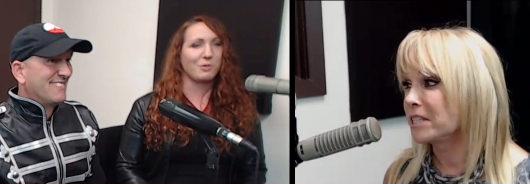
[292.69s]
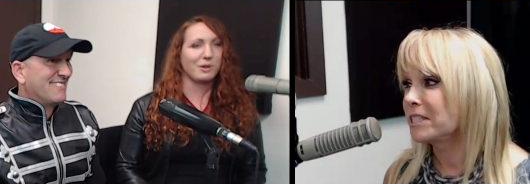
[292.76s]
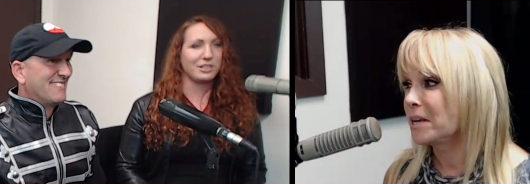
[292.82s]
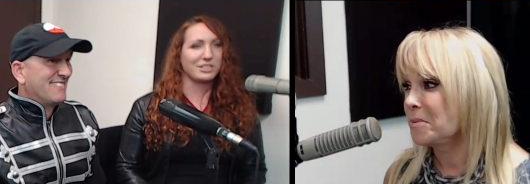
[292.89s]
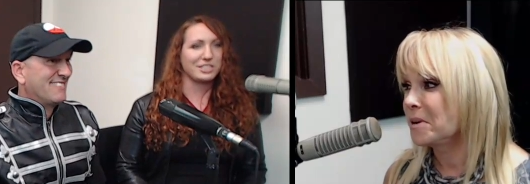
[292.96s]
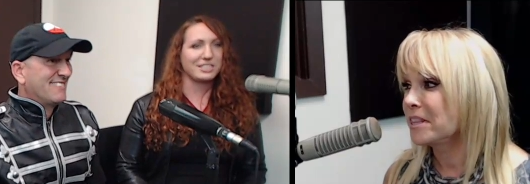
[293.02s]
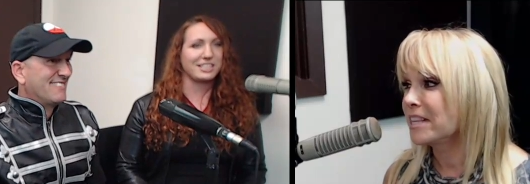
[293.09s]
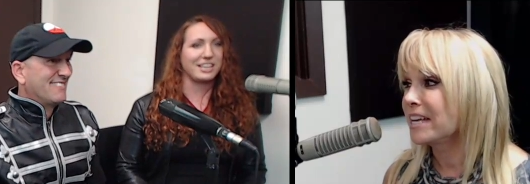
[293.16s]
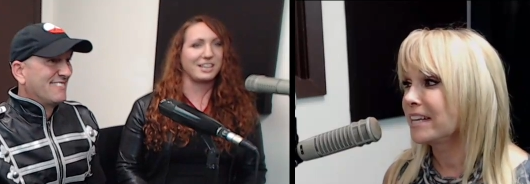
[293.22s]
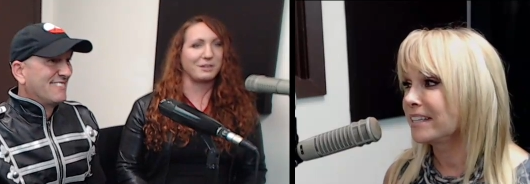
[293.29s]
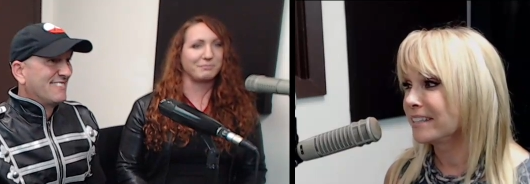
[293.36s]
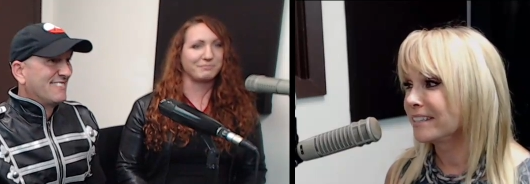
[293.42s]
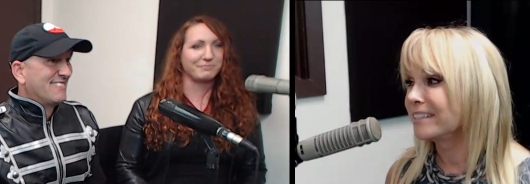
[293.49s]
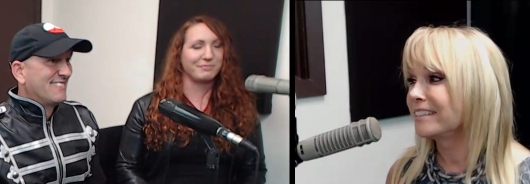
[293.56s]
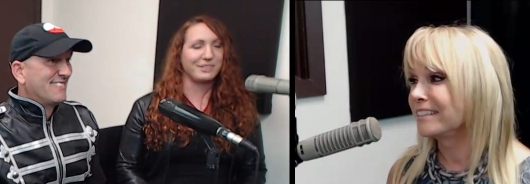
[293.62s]
Speaker 1: We I just hit
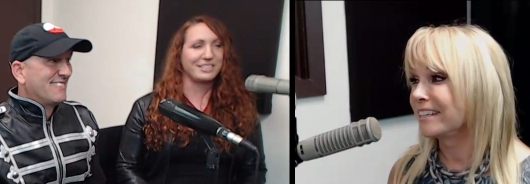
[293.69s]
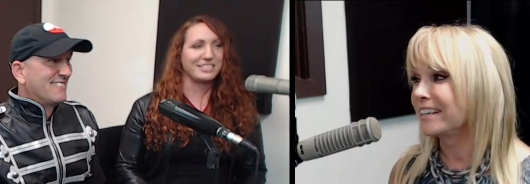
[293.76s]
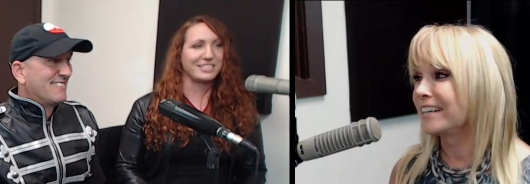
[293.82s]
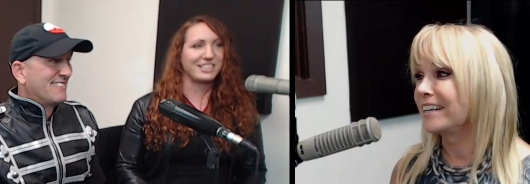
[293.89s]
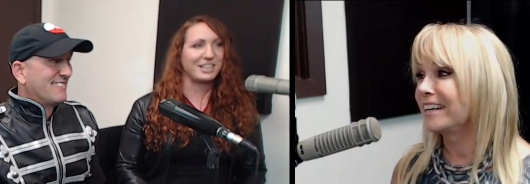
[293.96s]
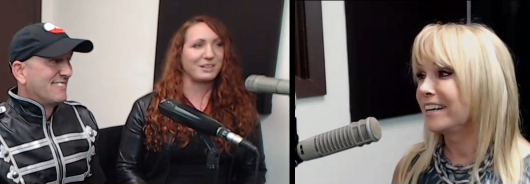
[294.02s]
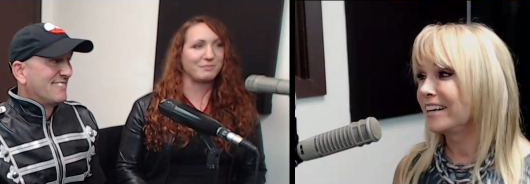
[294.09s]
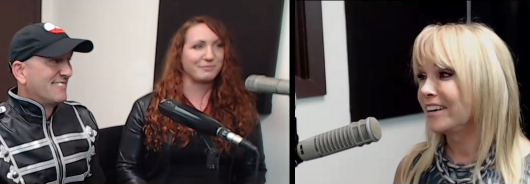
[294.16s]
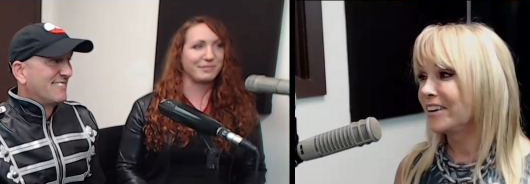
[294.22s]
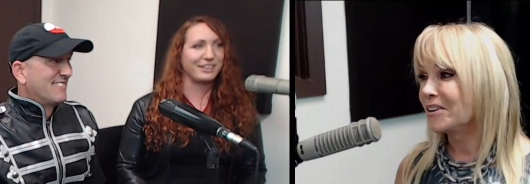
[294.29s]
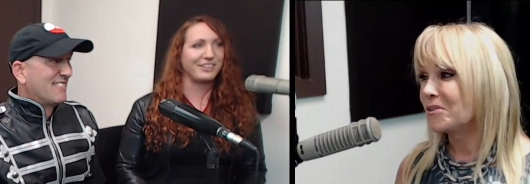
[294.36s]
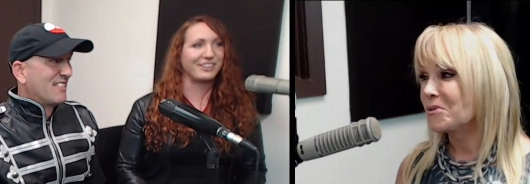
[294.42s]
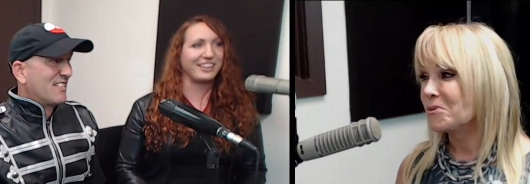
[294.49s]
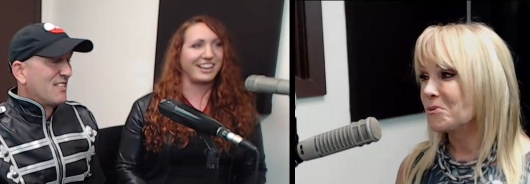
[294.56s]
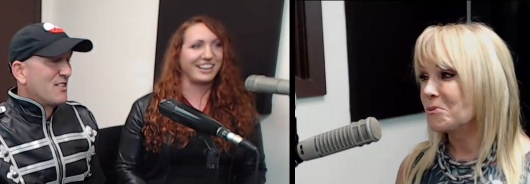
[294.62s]
them. We yeah. just hit them.
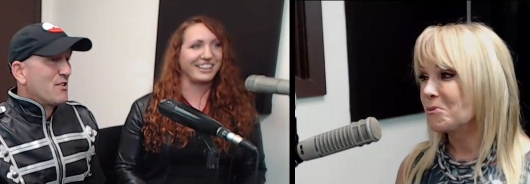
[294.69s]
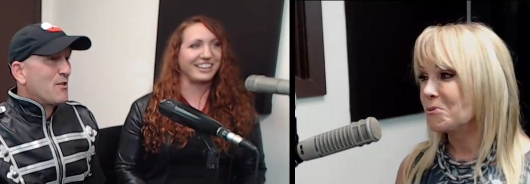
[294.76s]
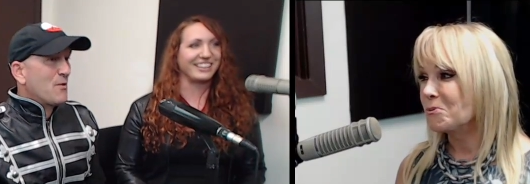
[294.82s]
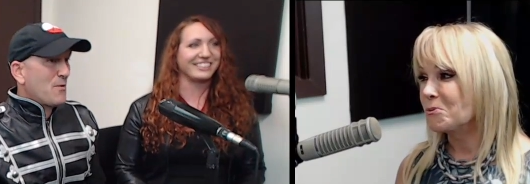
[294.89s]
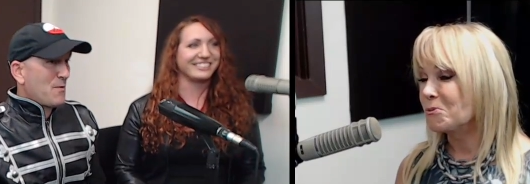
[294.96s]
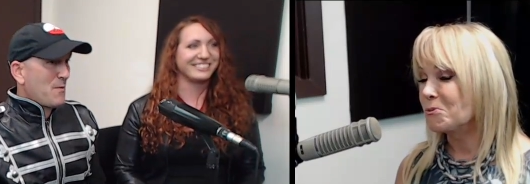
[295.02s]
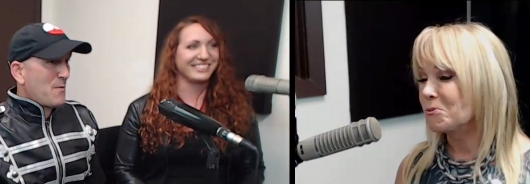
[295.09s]
Okay, good.